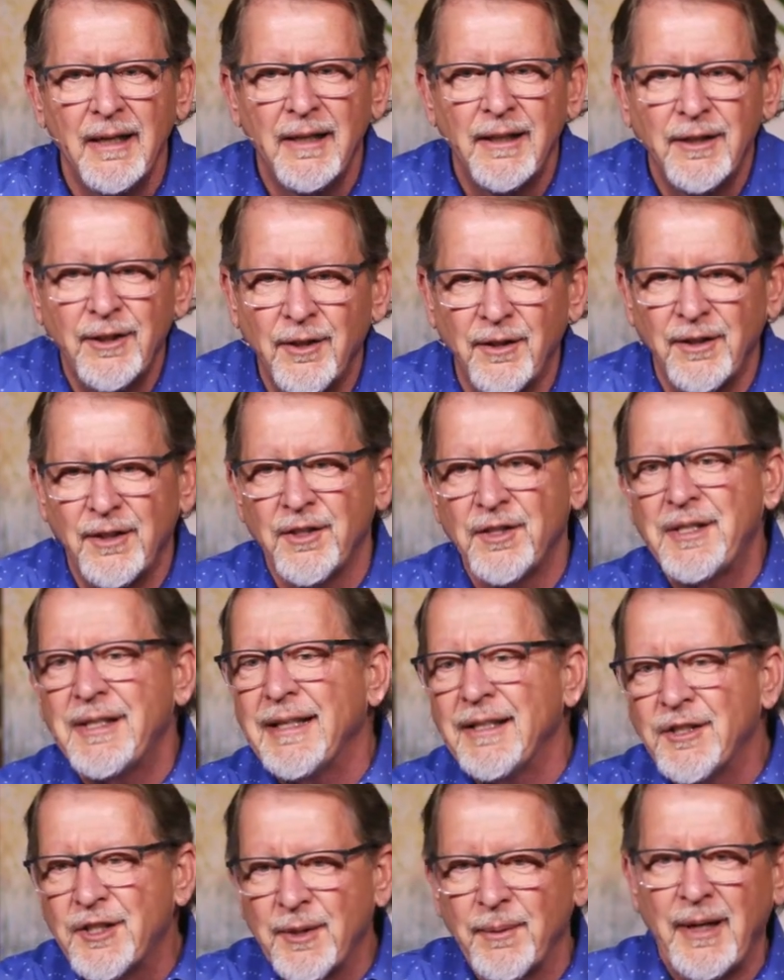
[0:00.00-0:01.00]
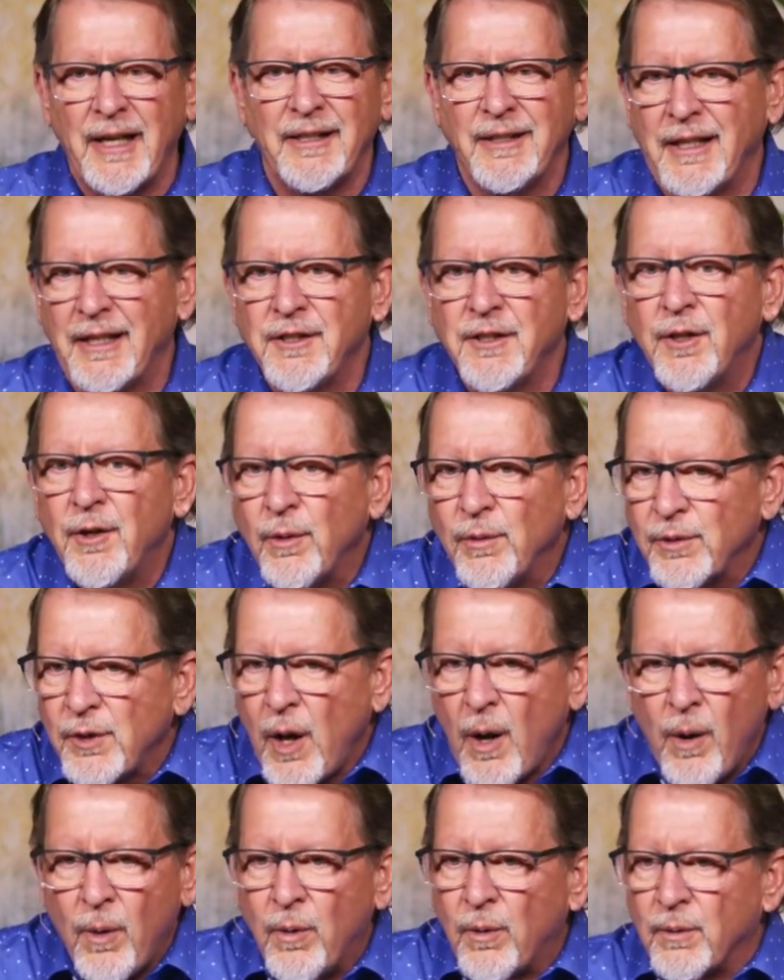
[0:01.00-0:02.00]
You send some, and you don't
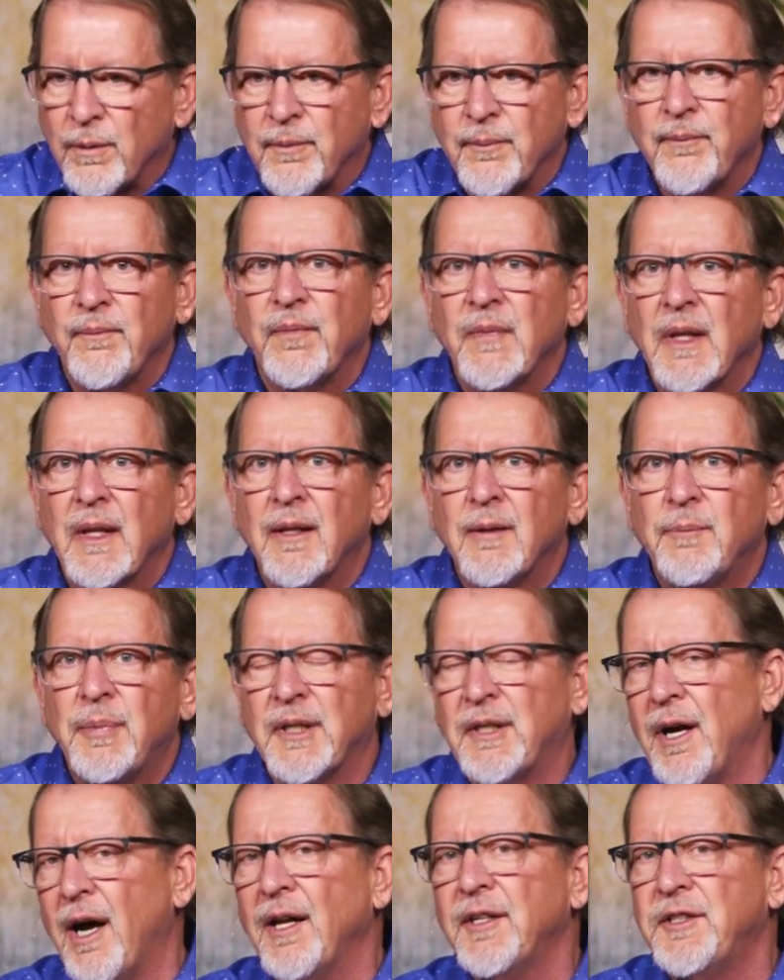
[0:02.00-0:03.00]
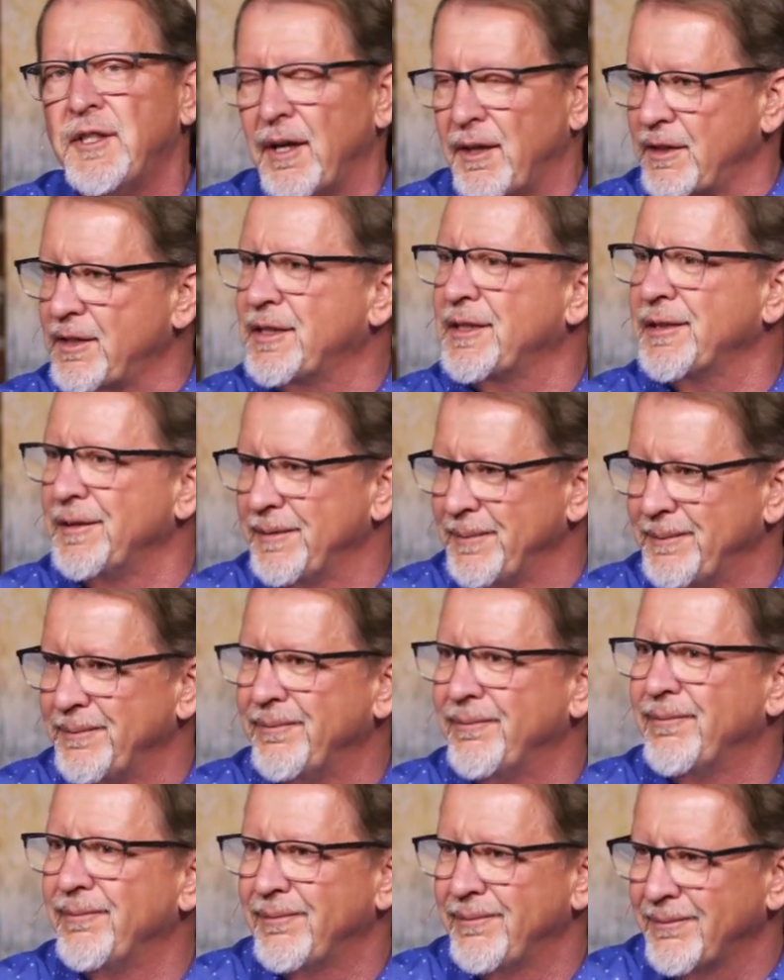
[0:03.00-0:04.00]
know, but God does.
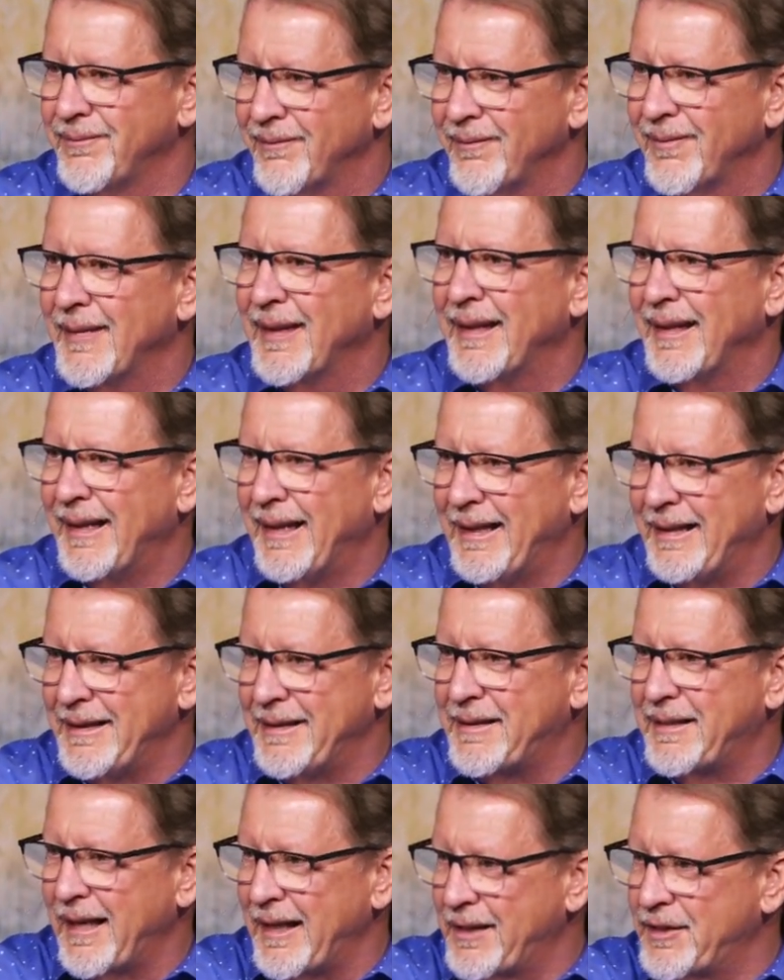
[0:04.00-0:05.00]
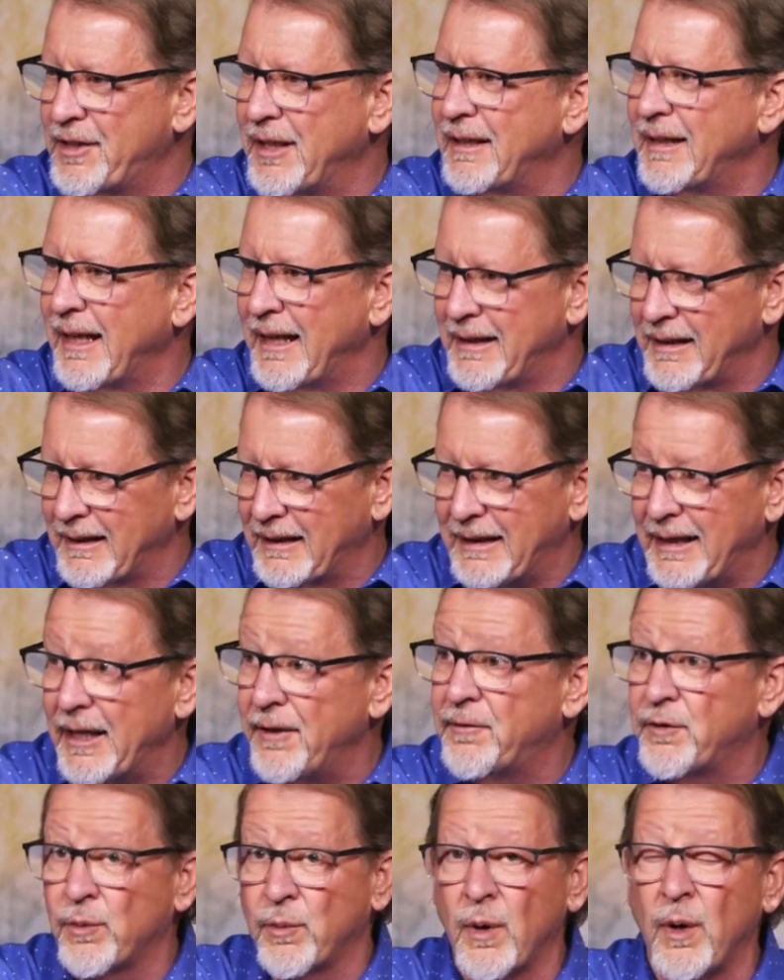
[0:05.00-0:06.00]
And he takes it, and the
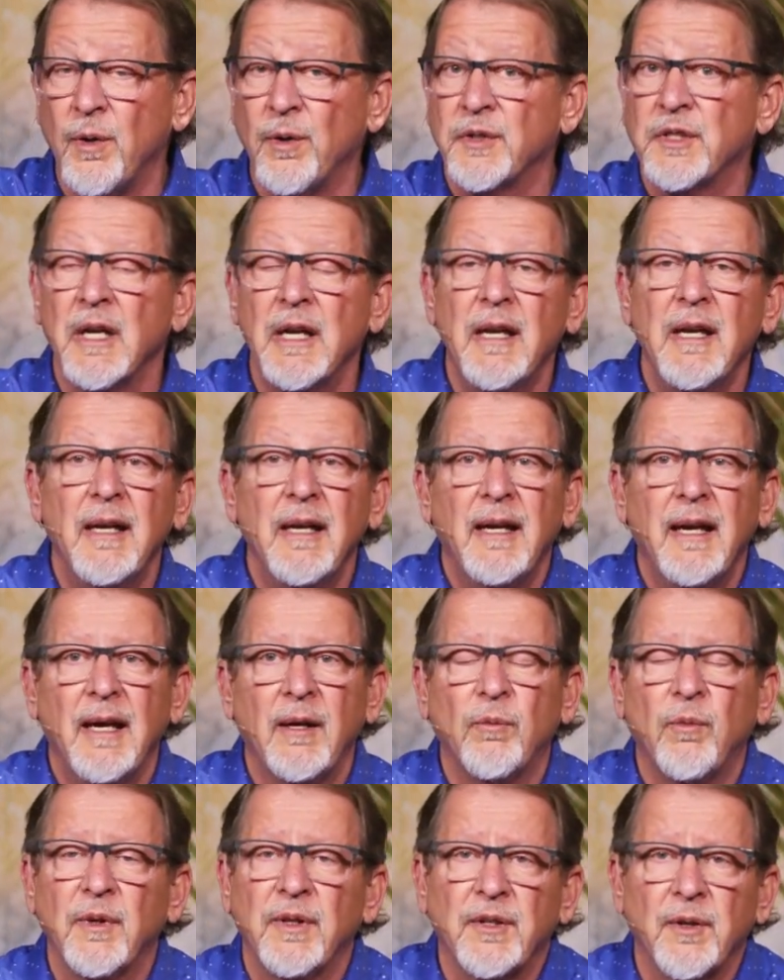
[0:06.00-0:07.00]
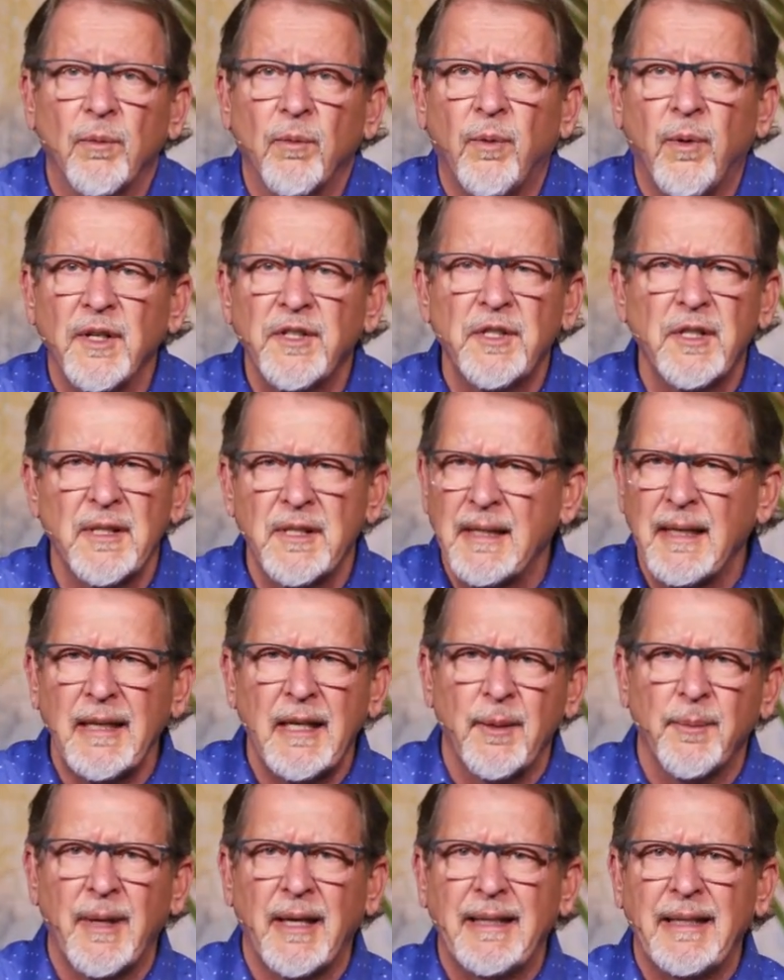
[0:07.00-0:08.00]
gift rolls. And what's the
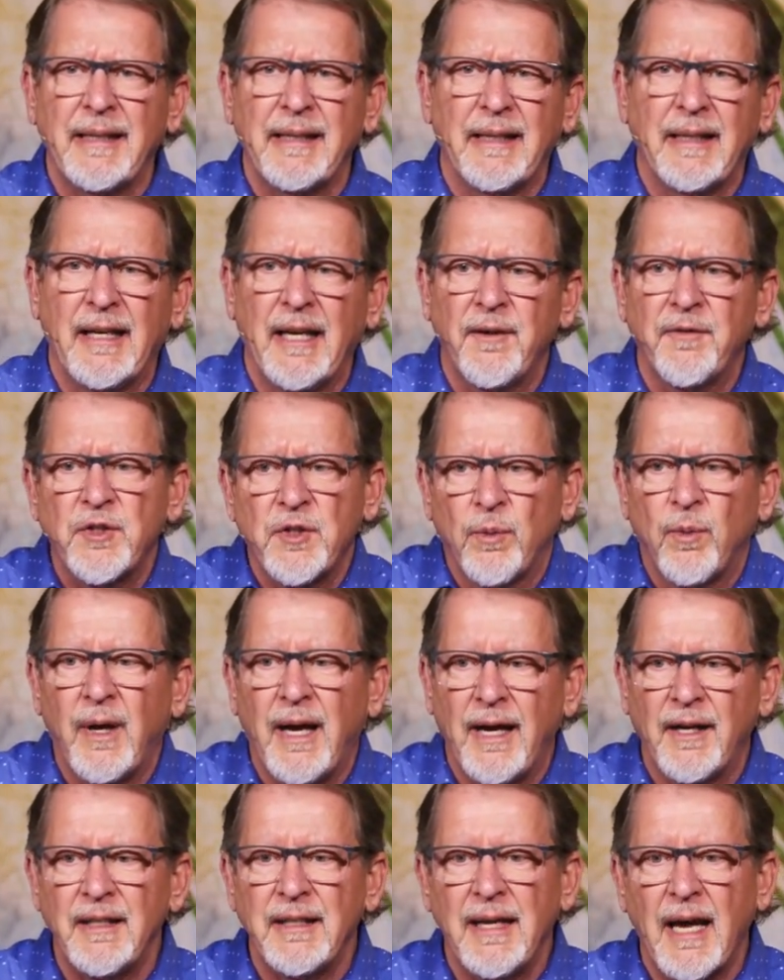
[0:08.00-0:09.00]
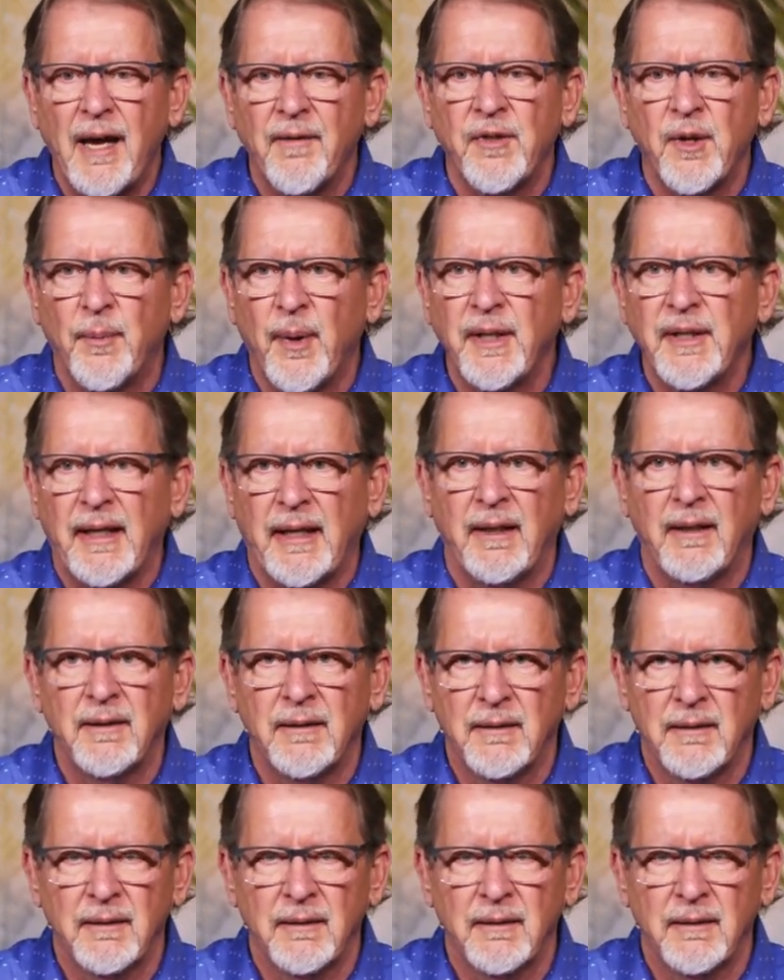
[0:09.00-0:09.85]
sending money and the gifts? Well, how do you have the money?